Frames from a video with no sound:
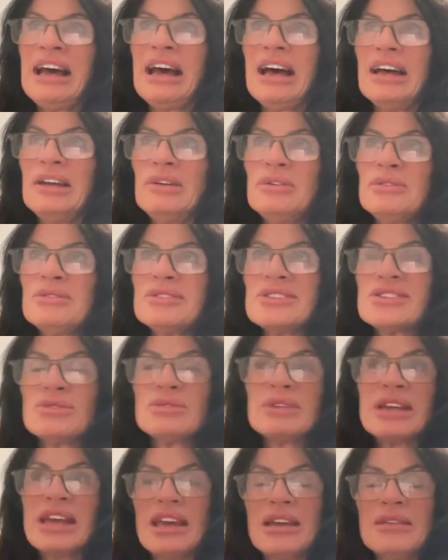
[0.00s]
I
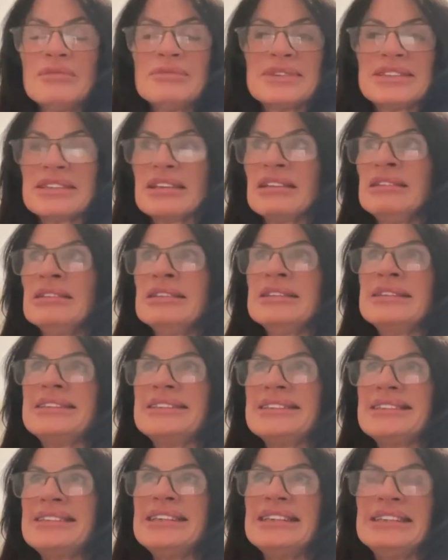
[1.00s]
also kept
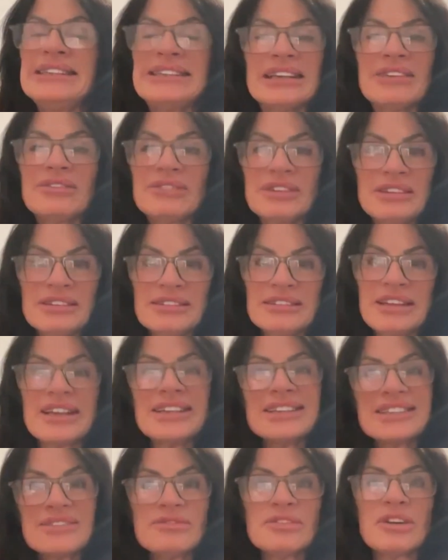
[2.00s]
seeing different
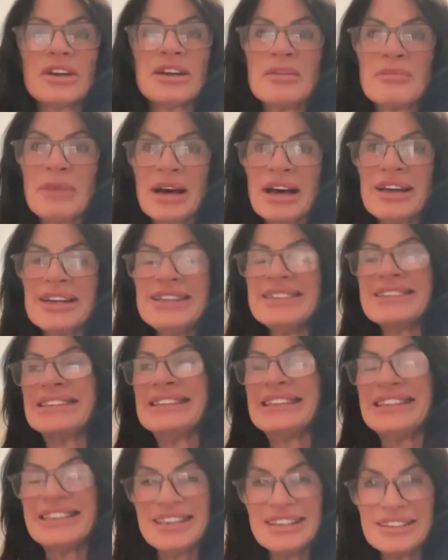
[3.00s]
things in front of my eyes
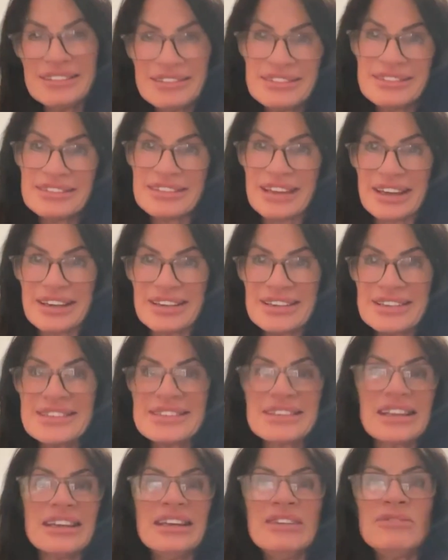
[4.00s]
and hearing
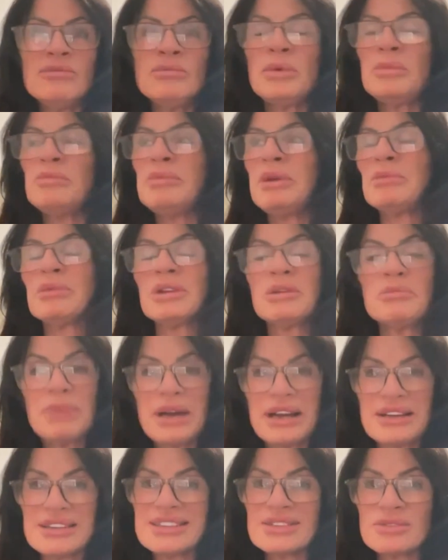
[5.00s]
things, even when people had
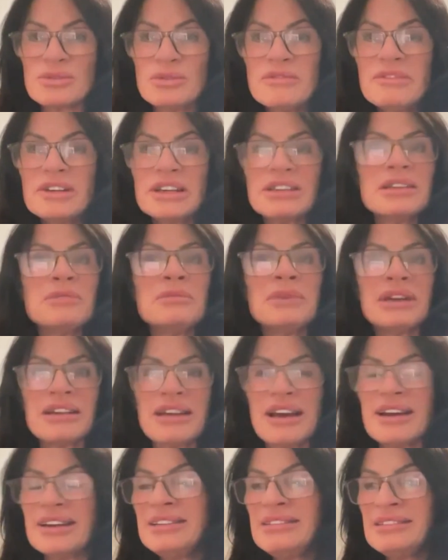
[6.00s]
passed over, like my
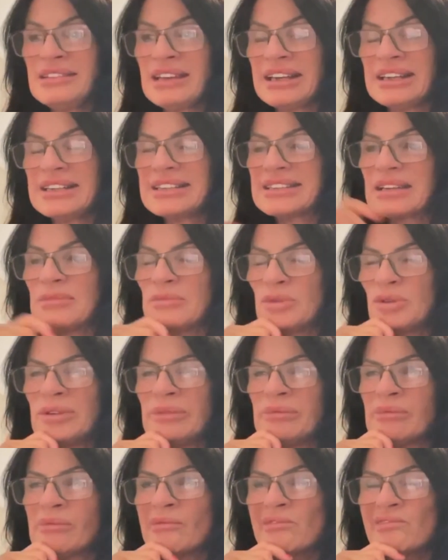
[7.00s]
gran and things. I'm
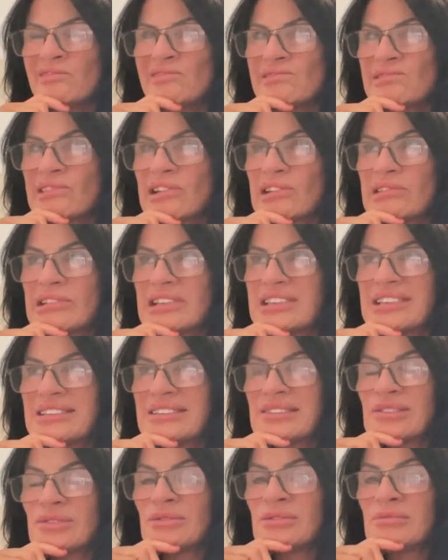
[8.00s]
going, this
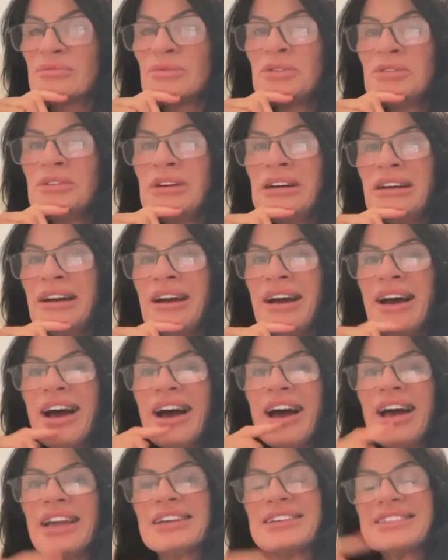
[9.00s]
isn't normal.
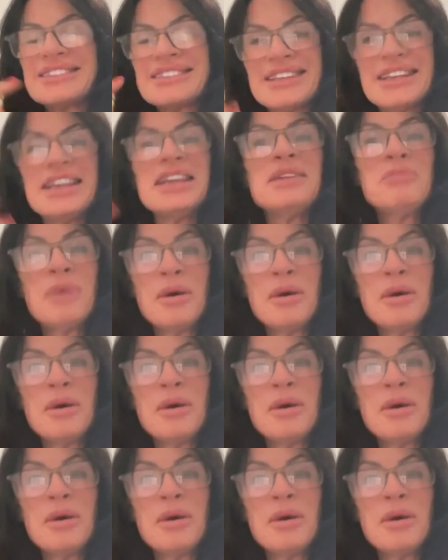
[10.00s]
And I'd say to